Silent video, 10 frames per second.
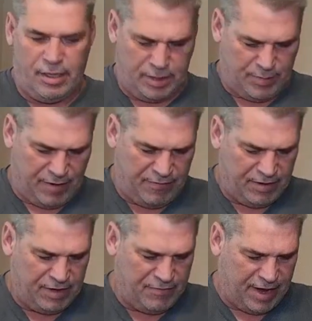It's about
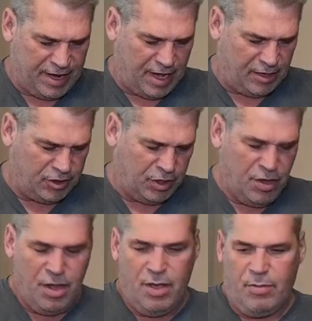$55.
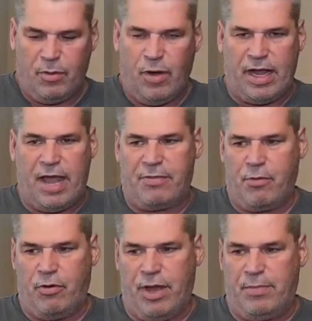But what got
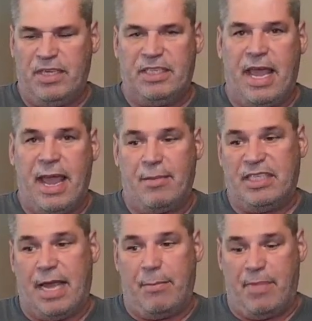thrown up is the
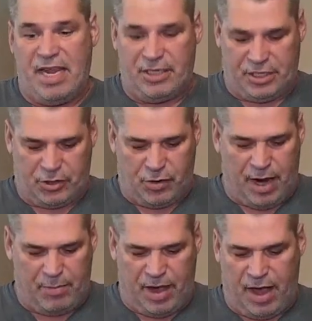Amazon Basic
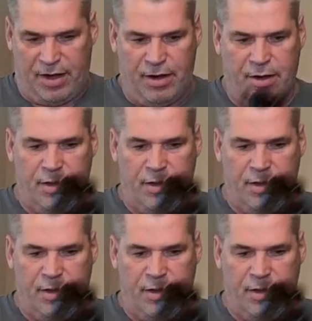tripod,